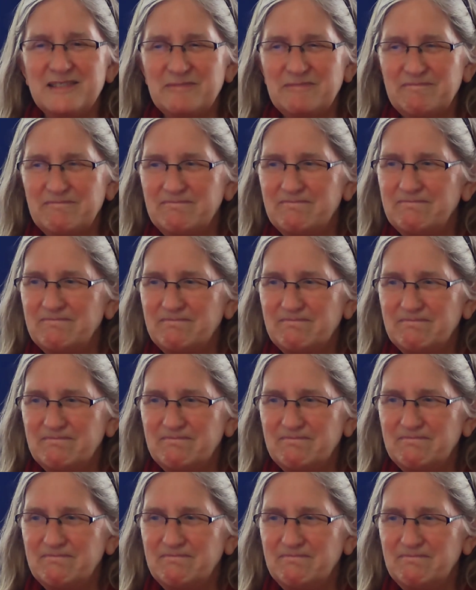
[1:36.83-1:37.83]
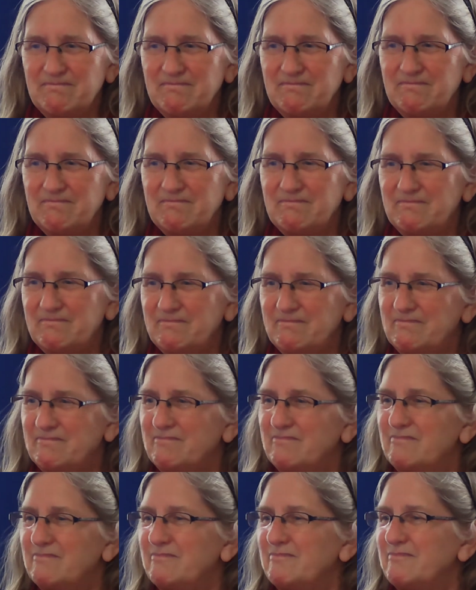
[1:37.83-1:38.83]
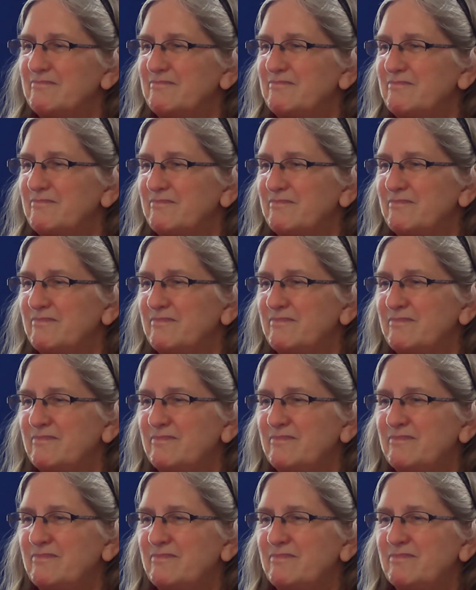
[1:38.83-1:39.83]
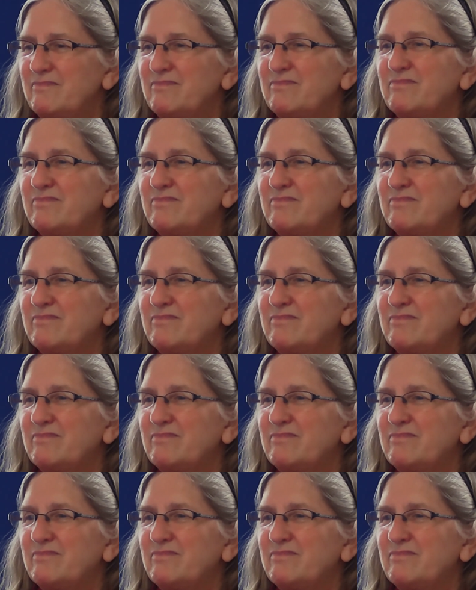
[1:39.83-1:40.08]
No one is speaking in this clip.